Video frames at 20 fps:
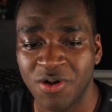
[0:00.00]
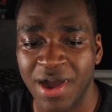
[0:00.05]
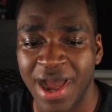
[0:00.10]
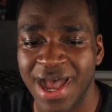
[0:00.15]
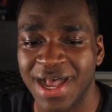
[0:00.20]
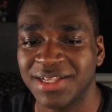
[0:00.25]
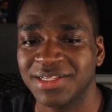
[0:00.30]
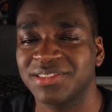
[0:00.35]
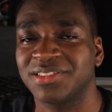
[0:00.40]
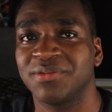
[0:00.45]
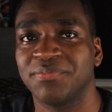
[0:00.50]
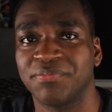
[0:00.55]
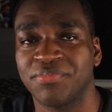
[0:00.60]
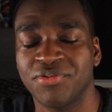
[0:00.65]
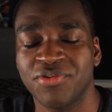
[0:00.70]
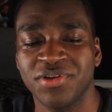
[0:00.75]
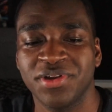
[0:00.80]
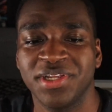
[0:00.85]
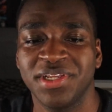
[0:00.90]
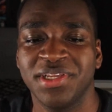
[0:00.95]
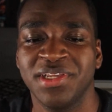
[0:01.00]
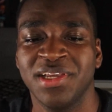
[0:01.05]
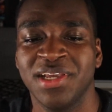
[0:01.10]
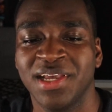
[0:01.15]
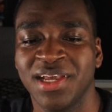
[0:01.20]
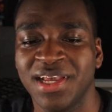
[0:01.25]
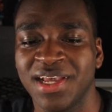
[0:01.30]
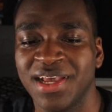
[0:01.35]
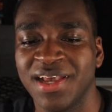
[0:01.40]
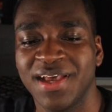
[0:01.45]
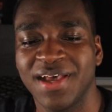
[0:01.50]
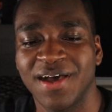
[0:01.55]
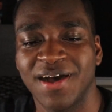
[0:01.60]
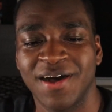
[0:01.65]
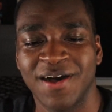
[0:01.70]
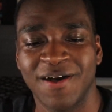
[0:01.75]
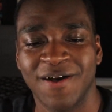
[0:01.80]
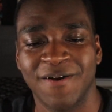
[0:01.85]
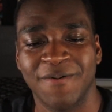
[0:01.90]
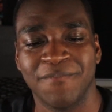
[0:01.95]
has some pretty
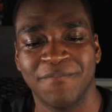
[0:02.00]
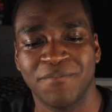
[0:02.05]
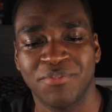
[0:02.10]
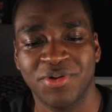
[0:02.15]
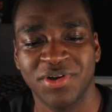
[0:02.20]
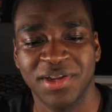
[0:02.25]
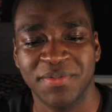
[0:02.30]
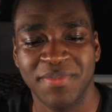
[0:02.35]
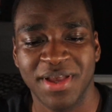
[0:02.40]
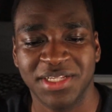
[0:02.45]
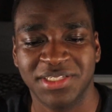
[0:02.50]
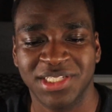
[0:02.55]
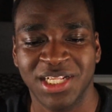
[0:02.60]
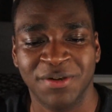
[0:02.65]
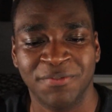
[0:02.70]
messed up,